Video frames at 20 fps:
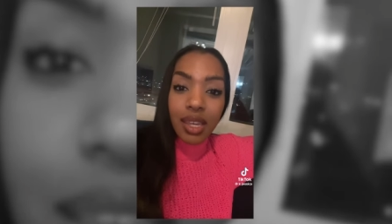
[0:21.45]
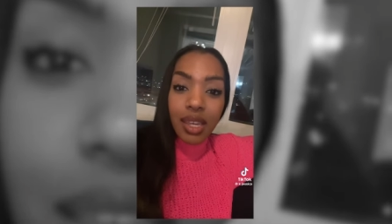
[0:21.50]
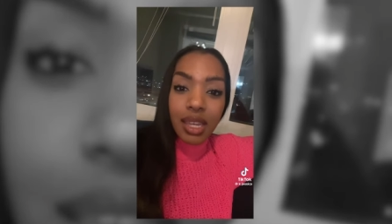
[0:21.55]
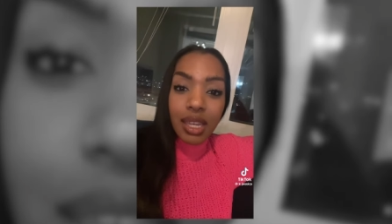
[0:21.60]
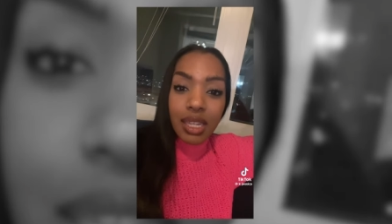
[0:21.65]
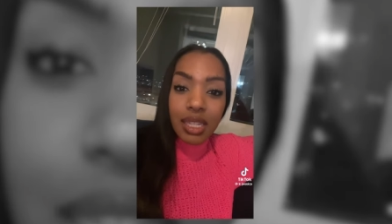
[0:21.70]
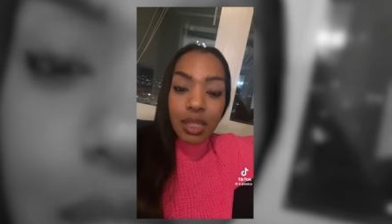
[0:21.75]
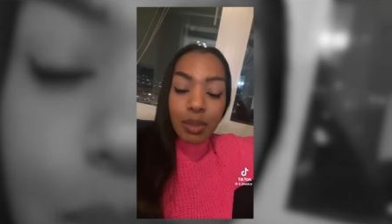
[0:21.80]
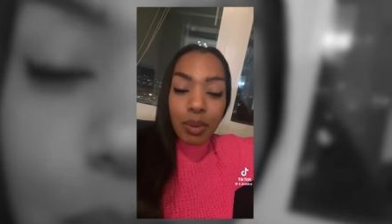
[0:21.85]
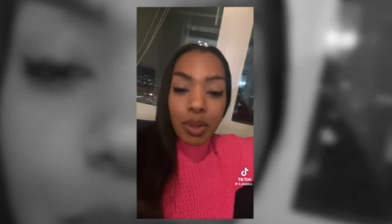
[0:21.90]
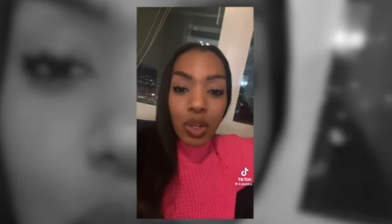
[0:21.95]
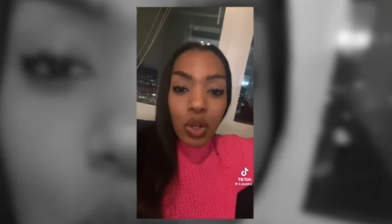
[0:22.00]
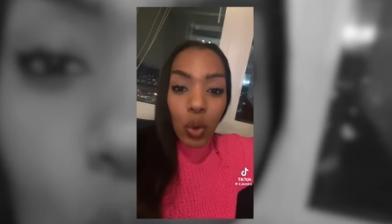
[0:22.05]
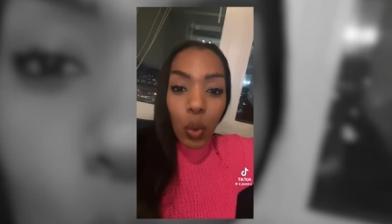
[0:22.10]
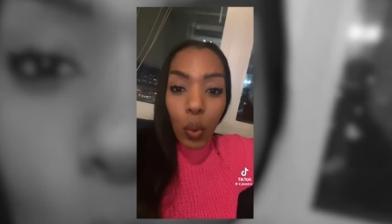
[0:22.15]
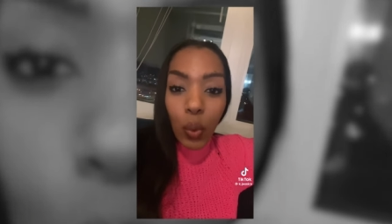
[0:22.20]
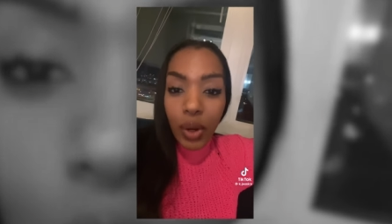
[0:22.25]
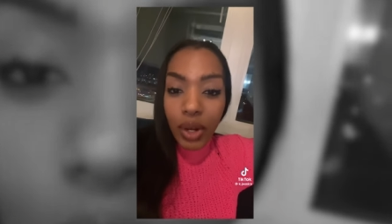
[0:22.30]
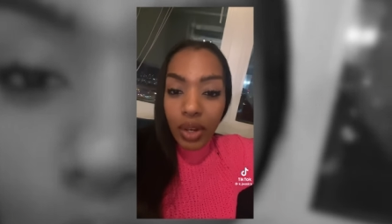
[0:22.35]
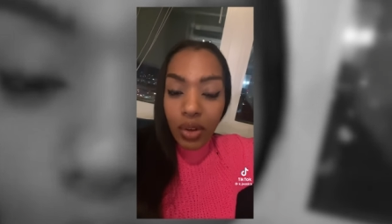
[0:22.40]
It's been an
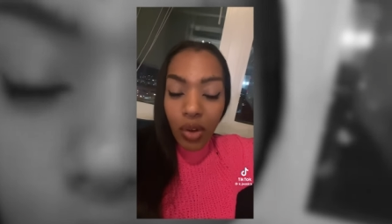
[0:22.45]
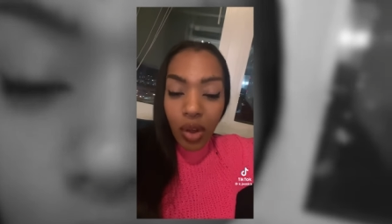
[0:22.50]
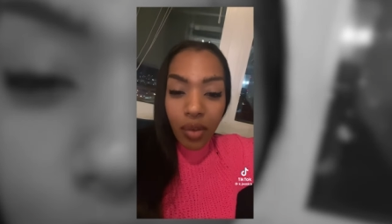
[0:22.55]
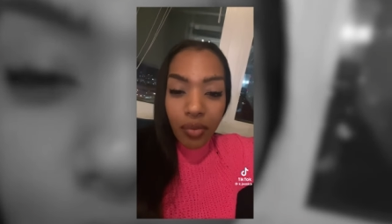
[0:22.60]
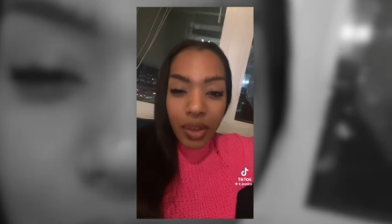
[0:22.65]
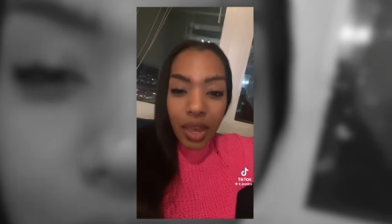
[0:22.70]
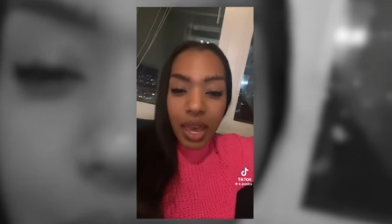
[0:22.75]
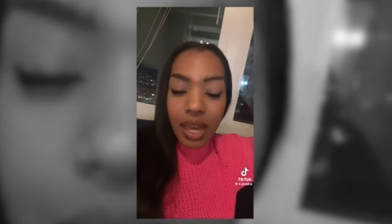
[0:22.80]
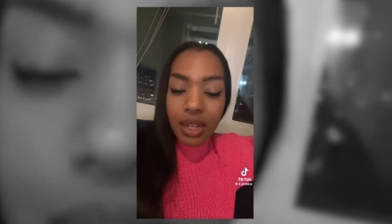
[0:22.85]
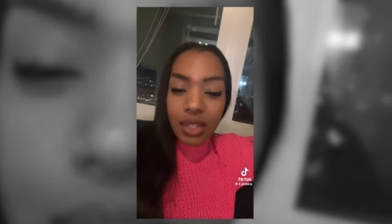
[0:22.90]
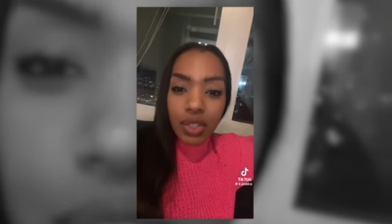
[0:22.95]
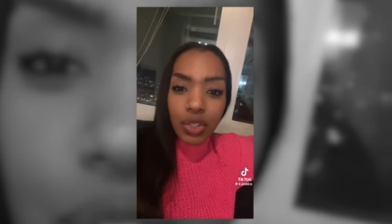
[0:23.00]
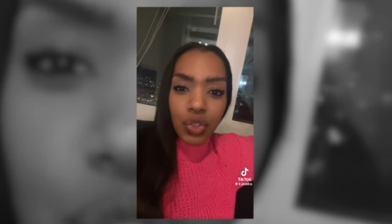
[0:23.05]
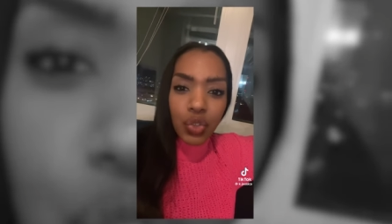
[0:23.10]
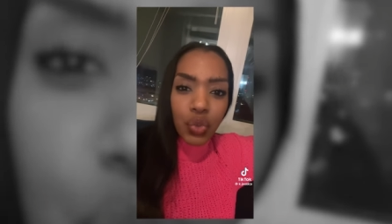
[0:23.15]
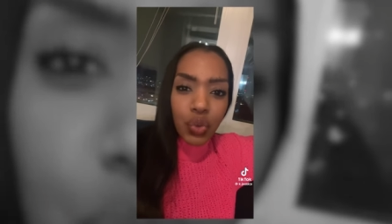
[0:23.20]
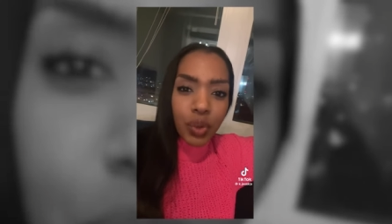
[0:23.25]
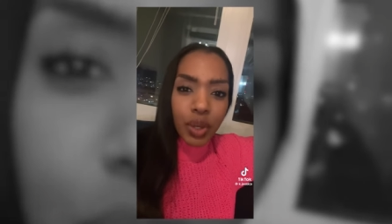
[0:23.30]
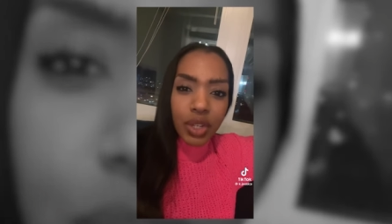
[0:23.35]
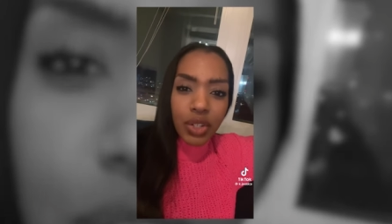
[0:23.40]
on and off kind of
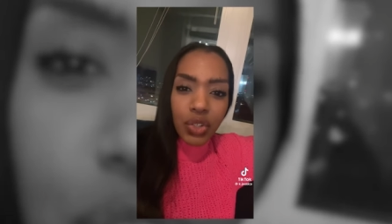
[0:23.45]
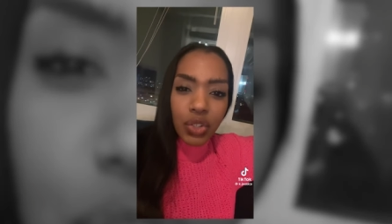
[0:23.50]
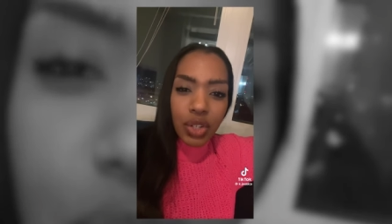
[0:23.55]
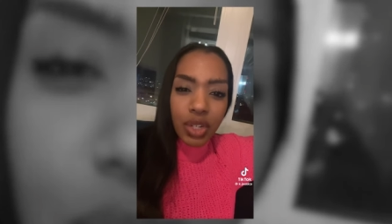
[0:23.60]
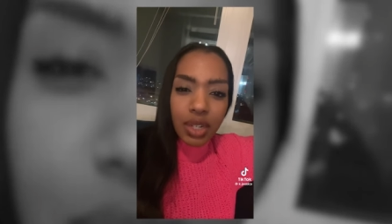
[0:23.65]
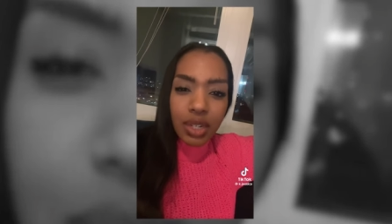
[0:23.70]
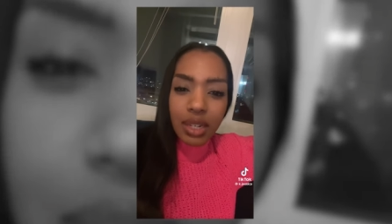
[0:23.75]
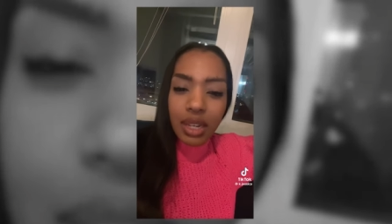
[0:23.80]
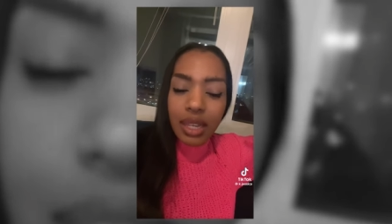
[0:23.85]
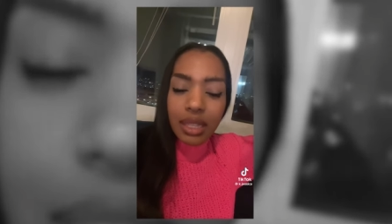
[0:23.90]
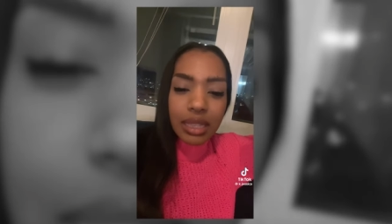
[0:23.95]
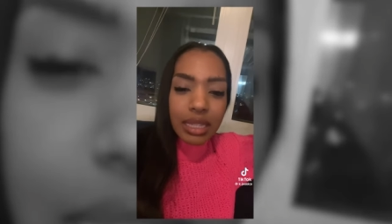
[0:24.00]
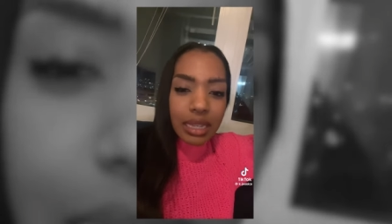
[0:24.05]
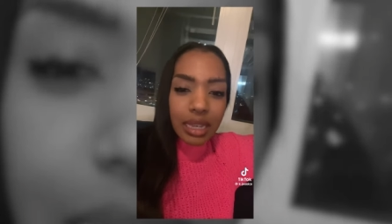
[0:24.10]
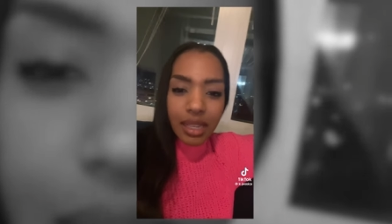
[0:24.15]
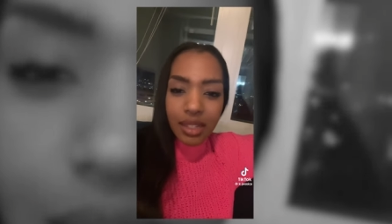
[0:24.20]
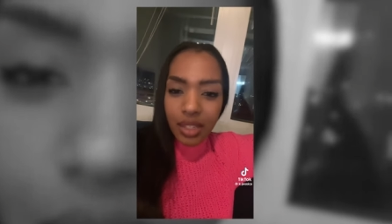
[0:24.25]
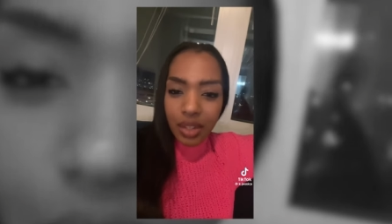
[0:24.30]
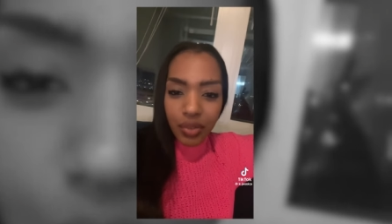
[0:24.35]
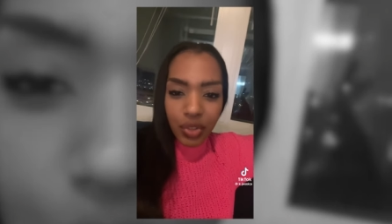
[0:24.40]
situation. Nothing has
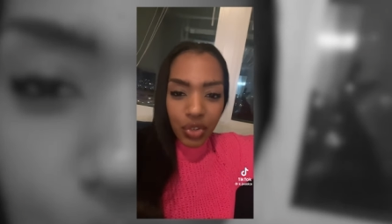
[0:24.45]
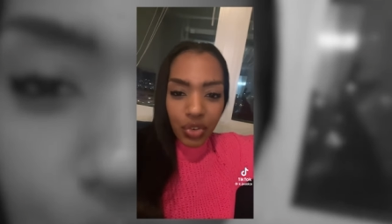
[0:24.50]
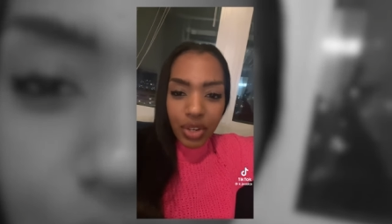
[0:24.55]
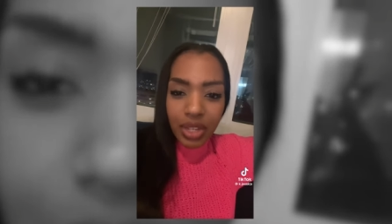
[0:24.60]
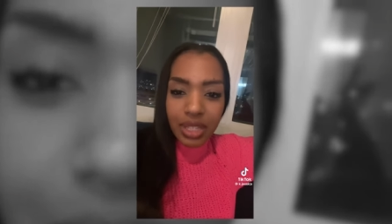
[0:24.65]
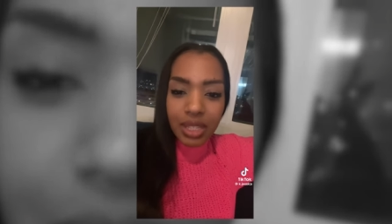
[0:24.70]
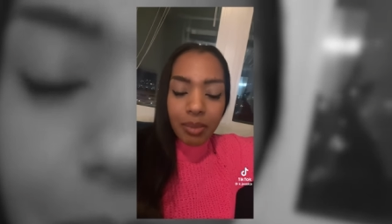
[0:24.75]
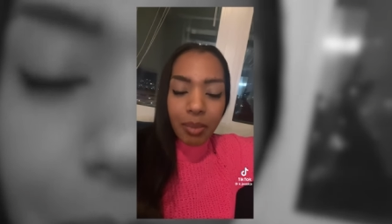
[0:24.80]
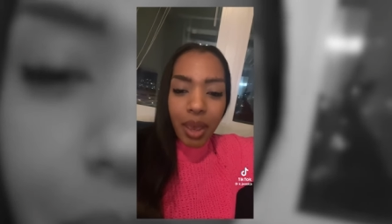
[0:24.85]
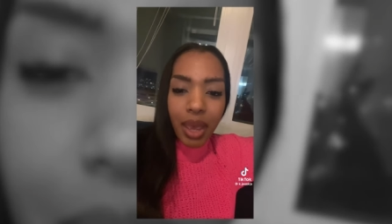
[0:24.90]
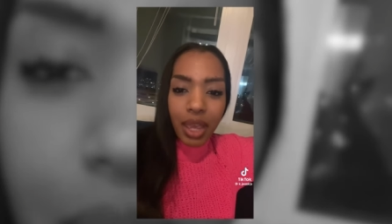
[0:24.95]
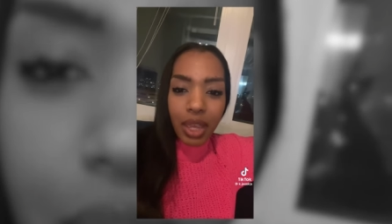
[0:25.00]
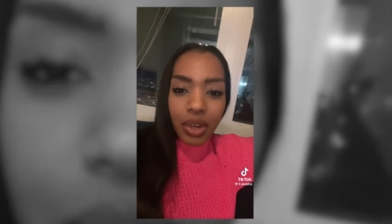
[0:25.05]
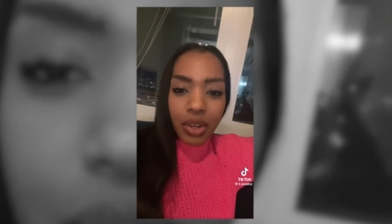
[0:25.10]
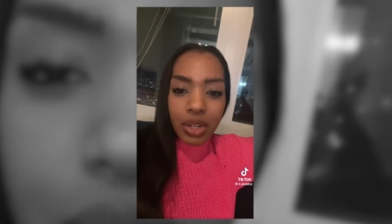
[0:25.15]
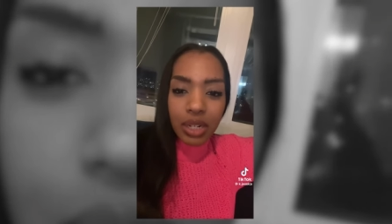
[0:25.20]
ever transpired.